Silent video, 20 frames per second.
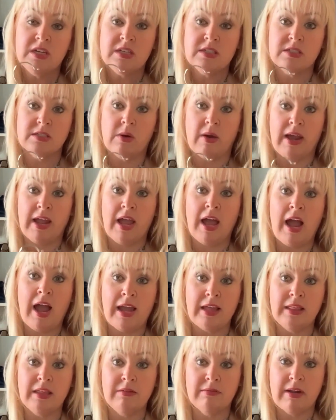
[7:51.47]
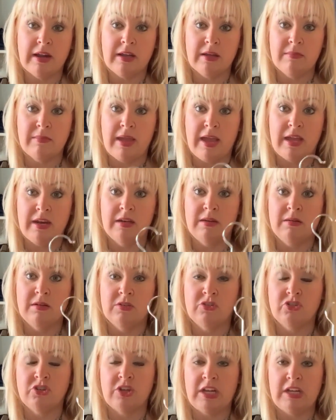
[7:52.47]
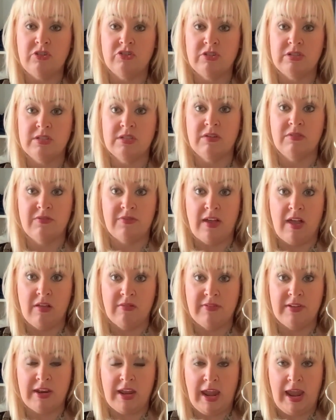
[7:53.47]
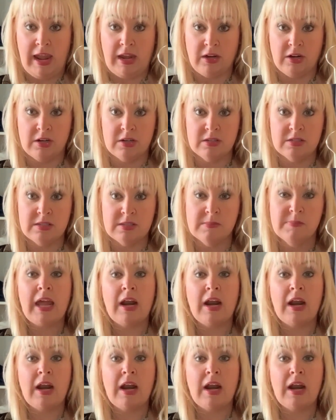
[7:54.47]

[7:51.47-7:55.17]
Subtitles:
So I highly recommend changing to velvet hangers.